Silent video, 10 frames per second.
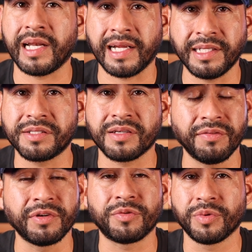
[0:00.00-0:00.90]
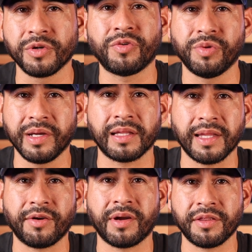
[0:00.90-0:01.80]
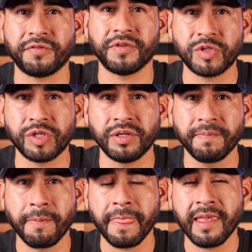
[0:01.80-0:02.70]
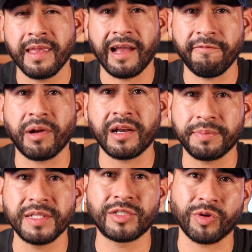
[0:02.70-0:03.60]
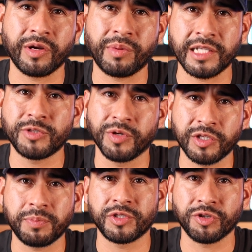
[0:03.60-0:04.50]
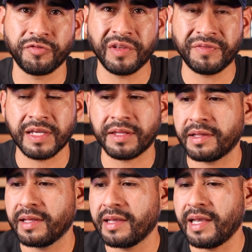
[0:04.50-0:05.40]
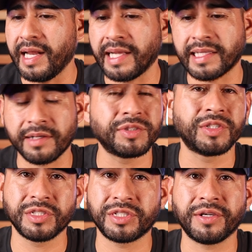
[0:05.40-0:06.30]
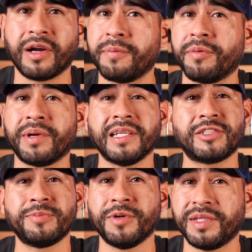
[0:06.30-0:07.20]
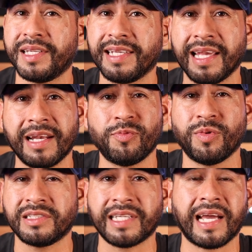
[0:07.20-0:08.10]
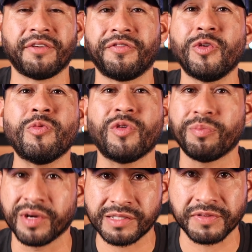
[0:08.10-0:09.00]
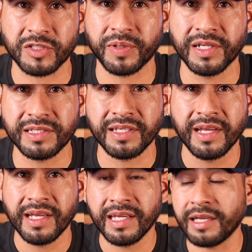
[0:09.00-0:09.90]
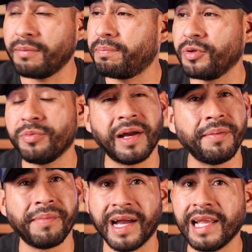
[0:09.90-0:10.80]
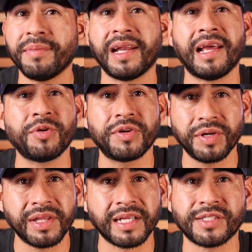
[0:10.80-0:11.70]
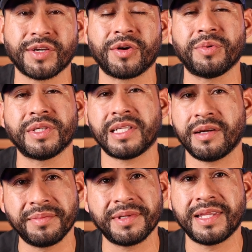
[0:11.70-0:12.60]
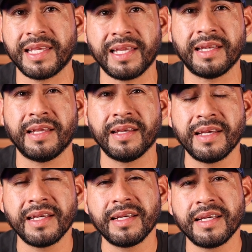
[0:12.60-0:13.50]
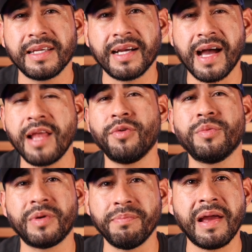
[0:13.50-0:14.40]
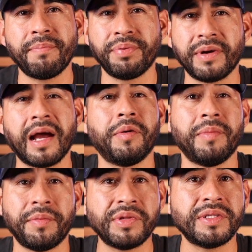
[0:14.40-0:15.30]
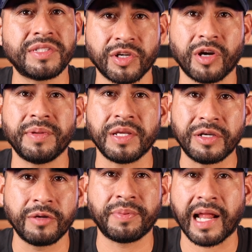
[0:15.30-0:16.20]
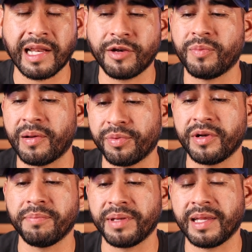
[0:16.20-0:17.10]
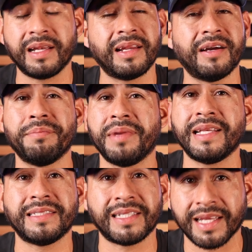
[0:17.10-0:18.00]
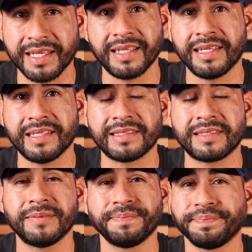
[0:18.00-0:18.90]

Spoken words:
And I discovered real quick later on in the future, I brought up this story when I smoked the Padron 50th, and I thought it was a good cigar. But when I smoked it again, once I had a few more months of experience, it blew my mind, man, how good that cigar was. And I remember thinking, I remember this cigar being good, but I didn't remember it being amazing like it is.